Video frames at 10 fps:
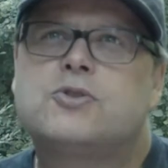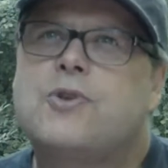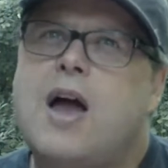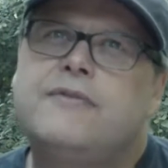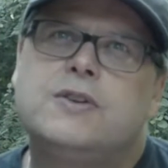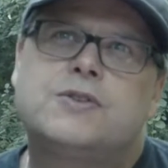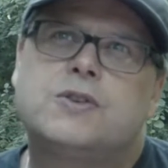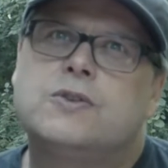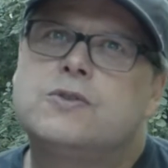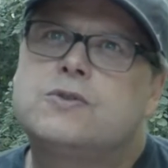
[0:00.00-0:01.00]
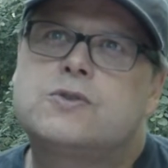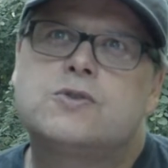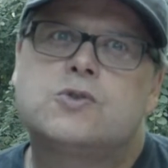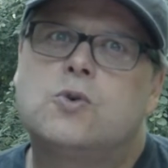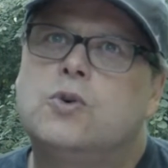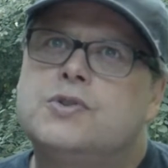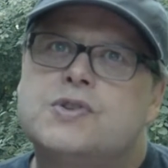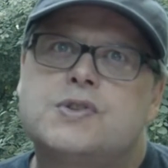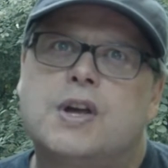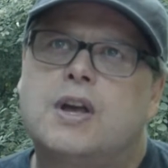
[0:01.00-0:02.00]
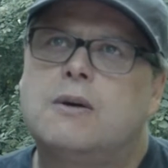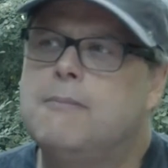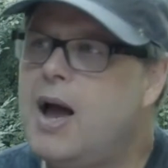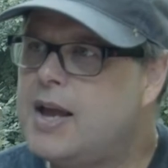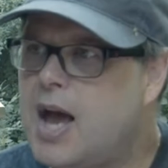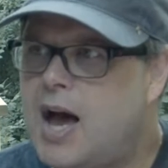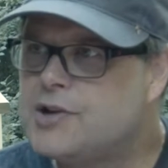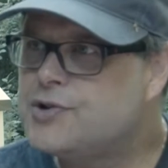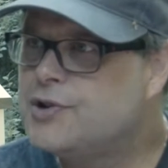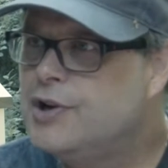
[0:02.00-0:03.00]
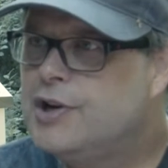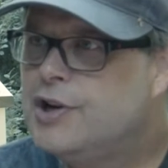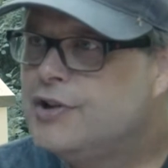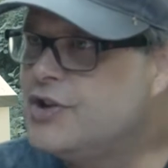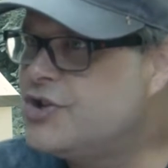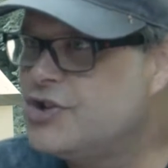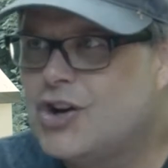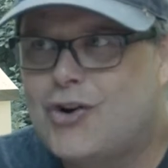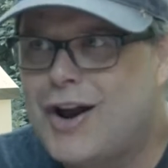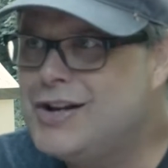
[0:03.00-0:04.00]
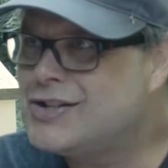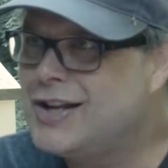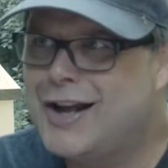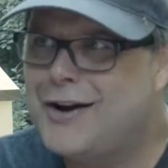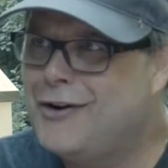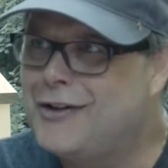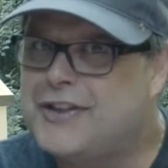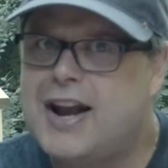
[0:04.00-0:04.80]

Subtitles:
driving to school and just thinking, my gosh, this is the greatest thing on earth.